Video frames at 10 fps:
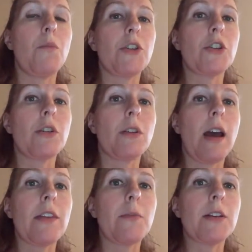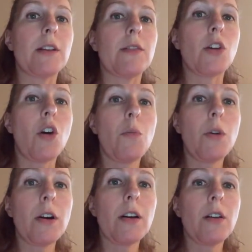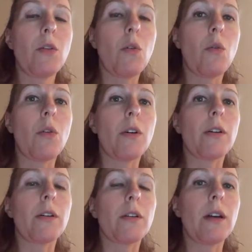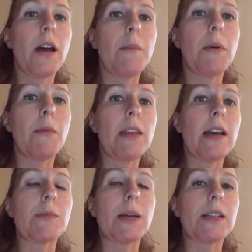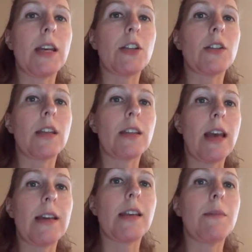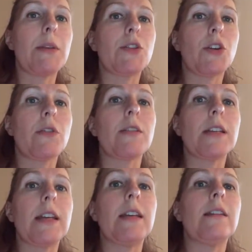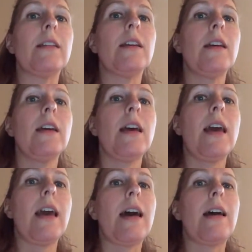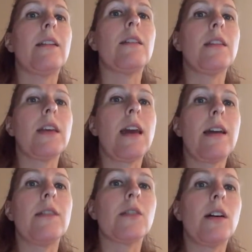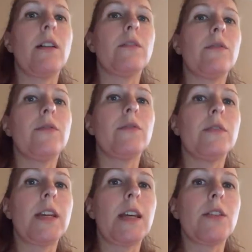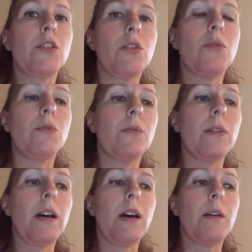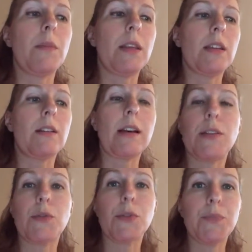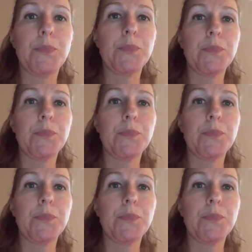which could either be done as homework or, but with the expectation that the essay be turned in at the end of day two in the classroom.